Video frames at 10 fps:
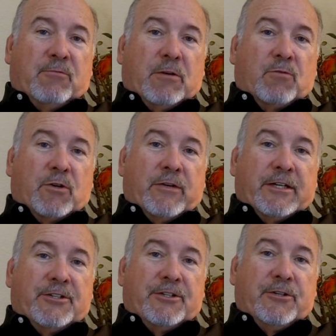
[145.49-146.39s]
What we're
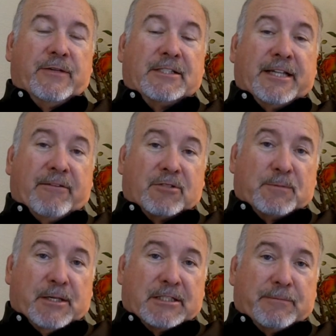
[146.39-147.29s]
going to do is take
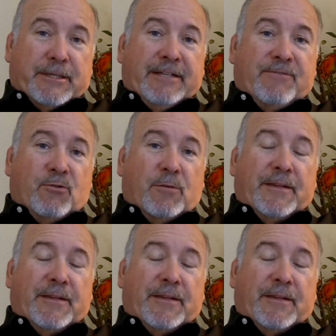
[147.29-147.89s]
responsibility for